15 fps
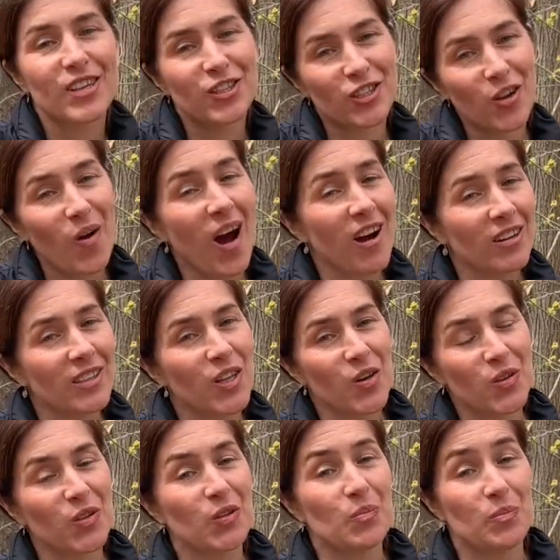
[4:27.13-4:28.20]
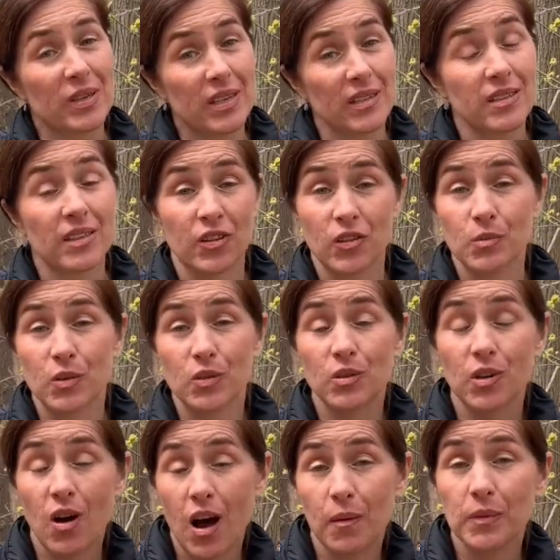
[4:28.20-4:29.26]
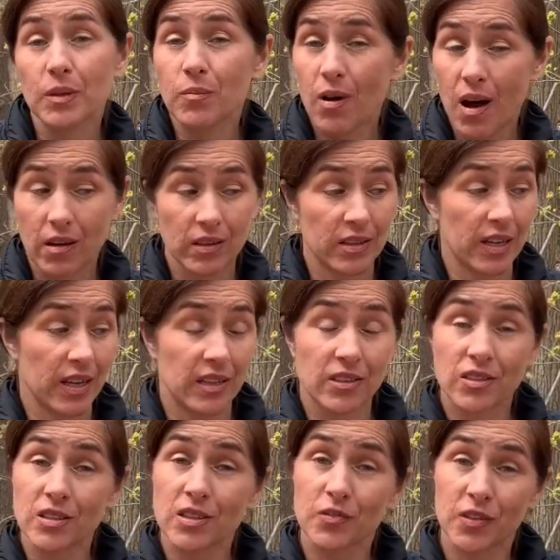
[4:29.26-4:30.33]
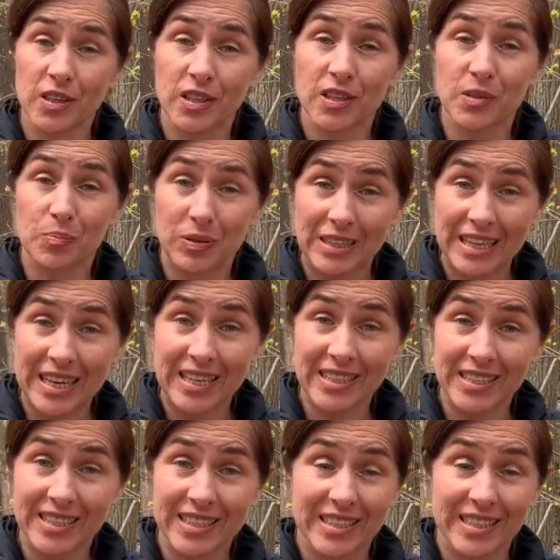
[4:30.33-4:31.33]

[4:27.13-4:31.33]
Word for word: So our local bees are the most common pollinators for this plant.